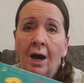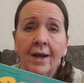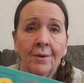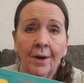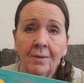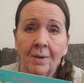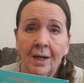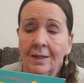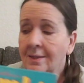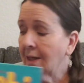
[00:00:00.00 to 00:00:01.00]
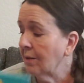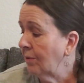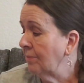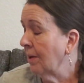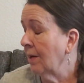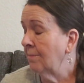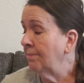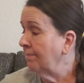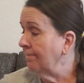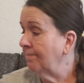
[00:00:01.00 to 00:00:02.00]
I cried my eyes out when Mom,
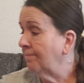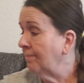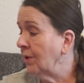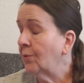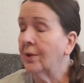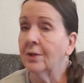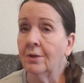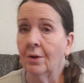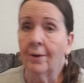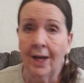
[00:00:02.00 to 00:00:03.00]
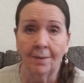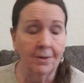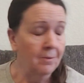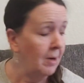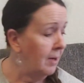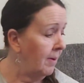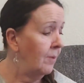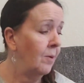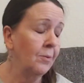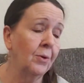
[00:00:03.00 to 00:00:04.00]
well, you know what happened to Mom. I
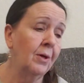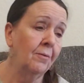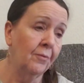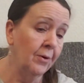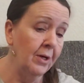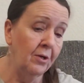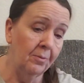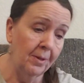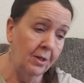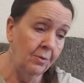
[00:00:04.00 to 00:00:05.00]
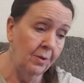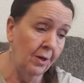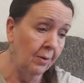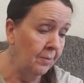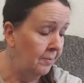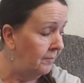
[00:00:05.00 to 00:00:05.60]
won't ruin it for you, but you know.